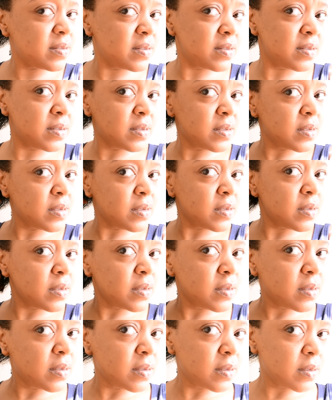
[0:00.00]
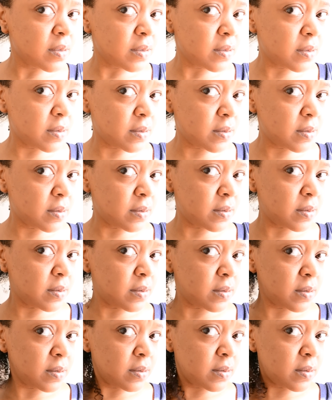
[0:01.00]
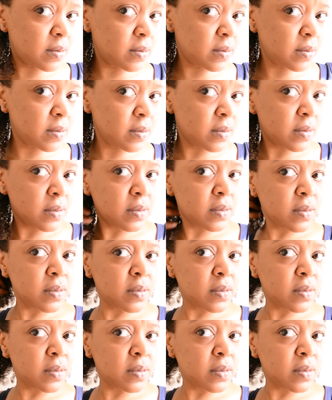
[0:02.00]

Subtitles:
(silence)